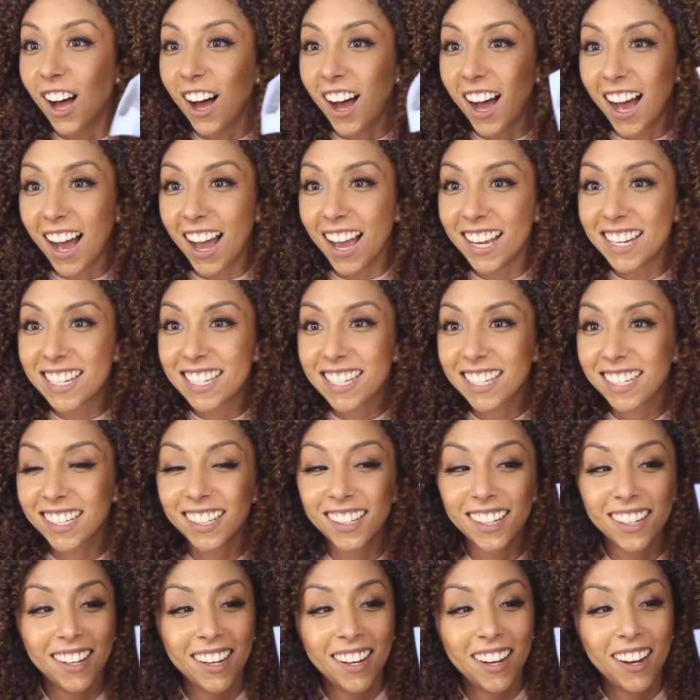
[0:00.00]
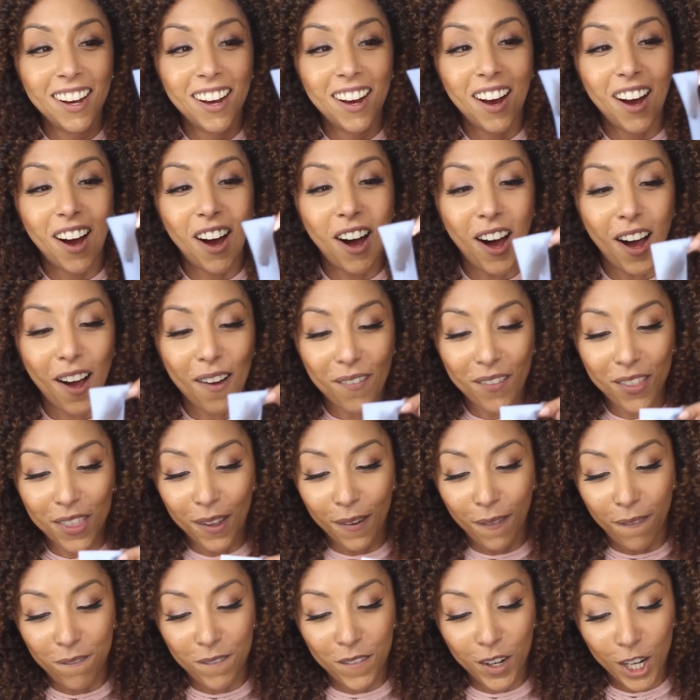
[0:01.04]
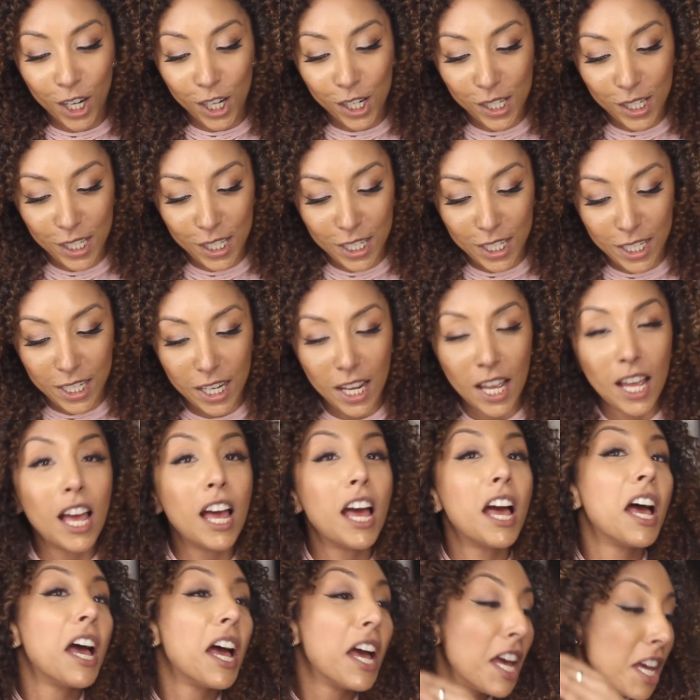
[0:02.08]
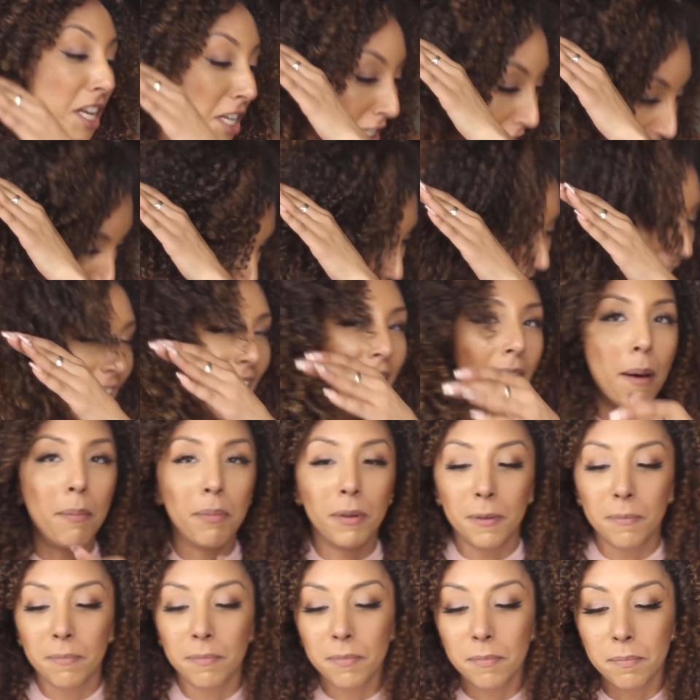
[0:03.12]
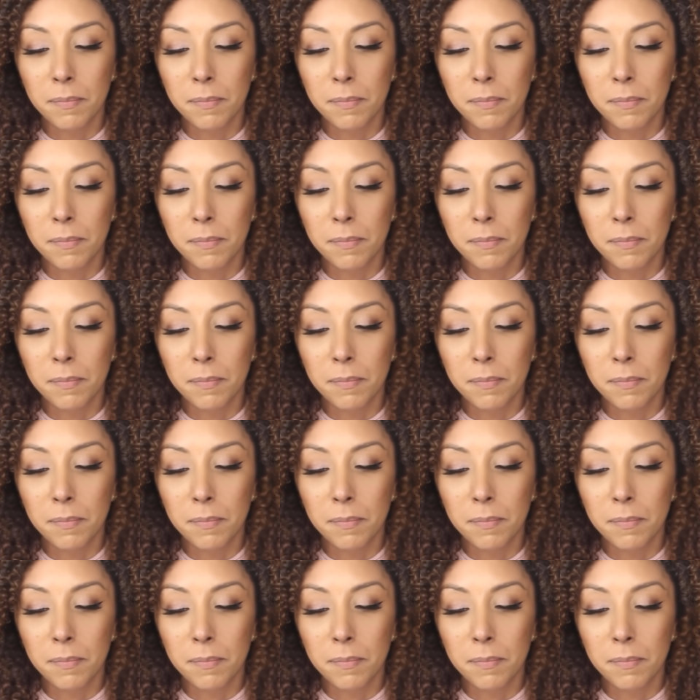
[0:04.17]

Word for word: That was a lot of oil just for the first dab.